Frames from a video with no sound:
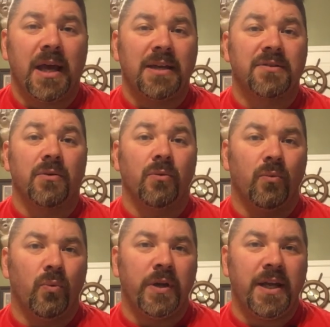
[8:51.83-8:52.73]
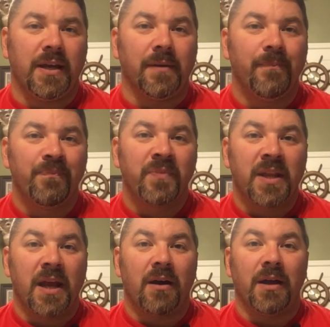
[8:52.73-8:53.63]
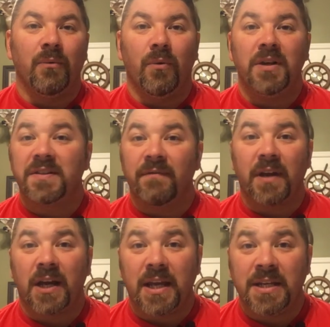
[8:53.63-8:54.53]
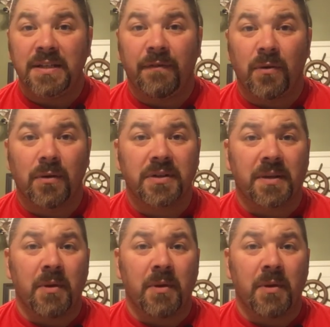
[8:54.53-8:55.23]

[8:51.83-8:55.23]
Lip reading: And so we did. Now, it wasn't very easy for us.